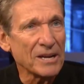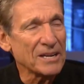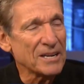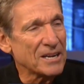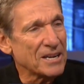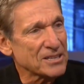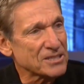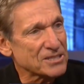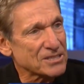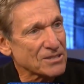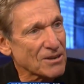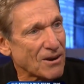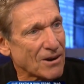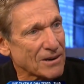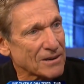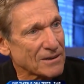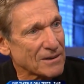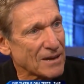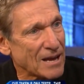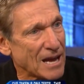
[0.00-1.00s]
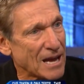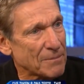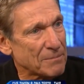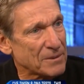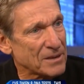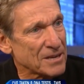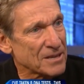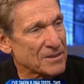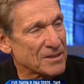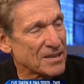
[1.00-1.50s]
When did it start
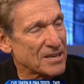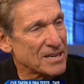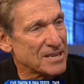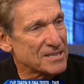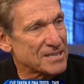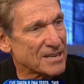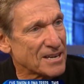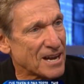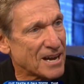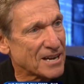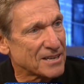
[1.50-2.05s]
happening that he denied